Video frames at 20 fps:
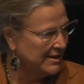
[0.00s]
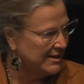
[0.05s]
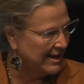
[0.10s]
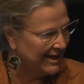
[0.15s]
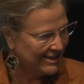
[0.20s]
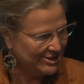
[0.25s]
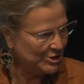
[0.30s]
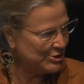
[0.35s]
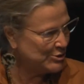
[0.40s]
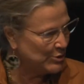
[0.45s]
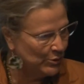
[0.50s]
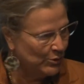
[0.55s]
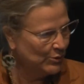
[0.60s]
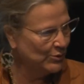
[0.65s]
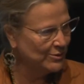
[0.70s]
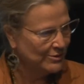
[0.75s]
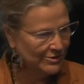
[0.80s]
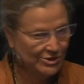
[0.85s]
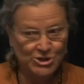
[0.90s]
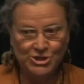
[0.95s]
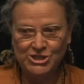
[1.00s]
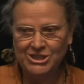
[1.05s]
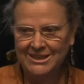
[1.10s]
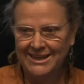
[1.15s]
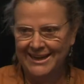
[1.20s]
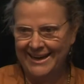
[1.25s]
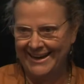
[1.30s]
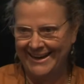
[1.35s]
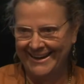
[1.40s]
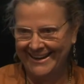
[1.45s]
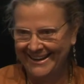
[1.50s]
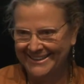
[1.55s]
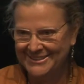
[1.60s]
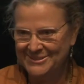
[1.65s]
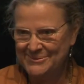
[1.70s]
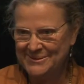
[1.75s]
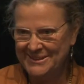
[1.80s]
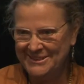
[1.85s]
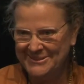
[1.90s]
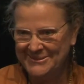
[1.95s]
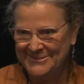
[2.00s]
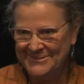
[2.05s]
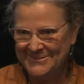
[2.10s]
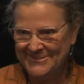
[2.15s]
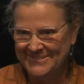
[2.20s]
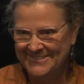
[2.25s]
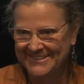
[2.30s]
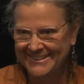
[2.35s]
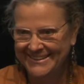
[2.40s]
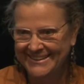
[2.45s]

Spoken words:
I just Googled Chile, as we do.